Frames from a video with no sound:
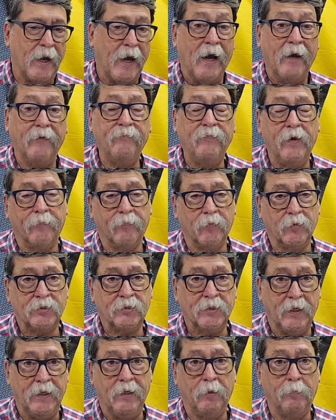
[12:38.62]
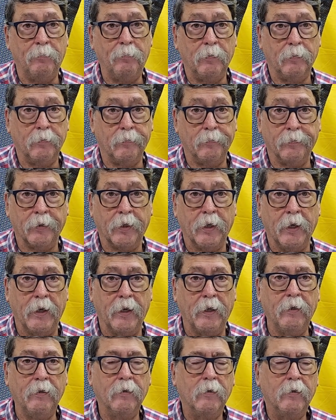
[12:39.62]
I've never seen them.
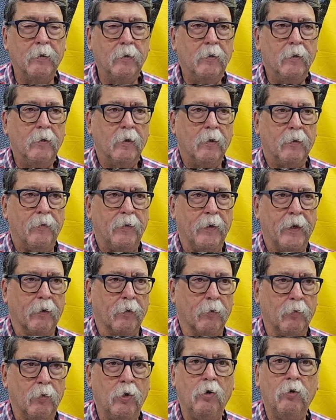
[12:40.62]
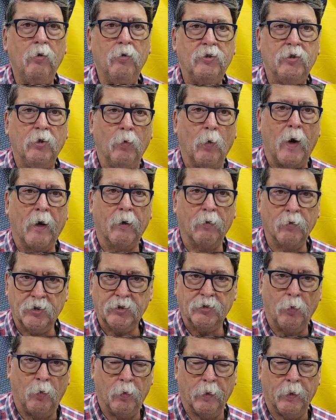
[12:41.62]
Okay, they're new to our
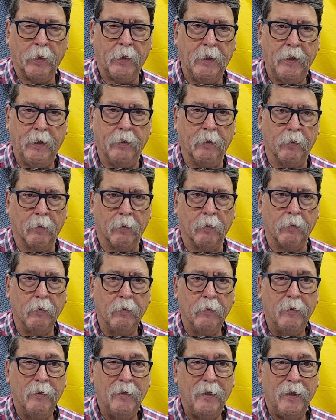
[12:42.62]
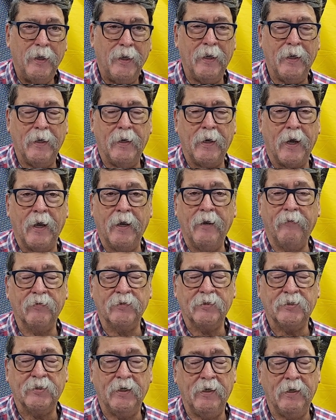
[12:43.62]
store here, and I
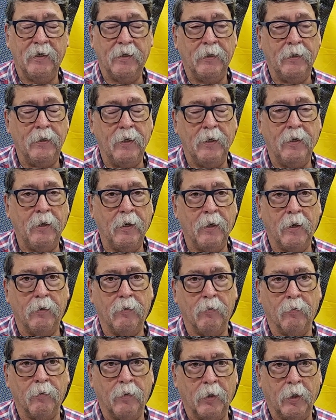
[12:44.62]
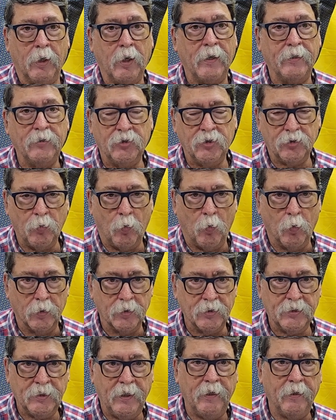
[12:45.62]
haven't seen it in any other of the gun
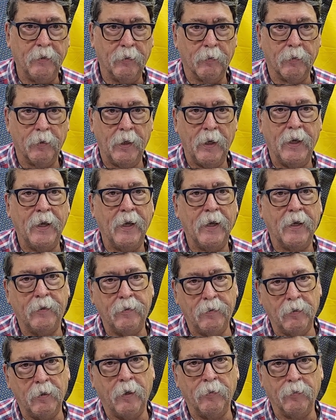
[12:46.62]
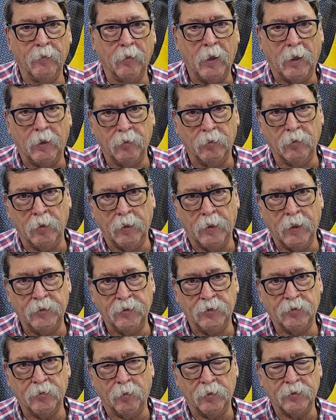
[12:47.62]
stores here and other
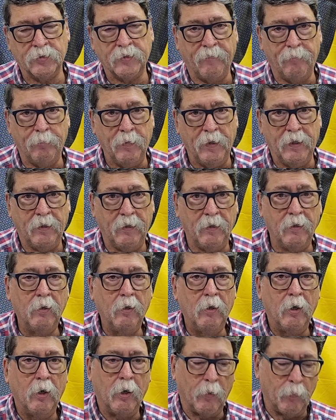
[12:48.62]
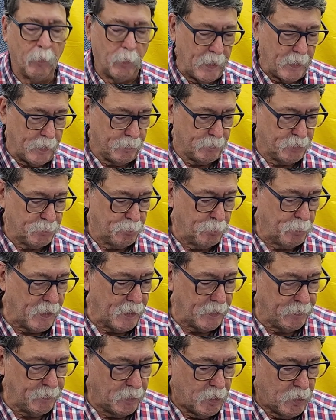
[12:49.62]
gun stores I've been around.
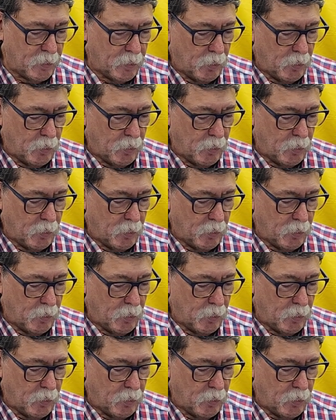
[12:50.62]
But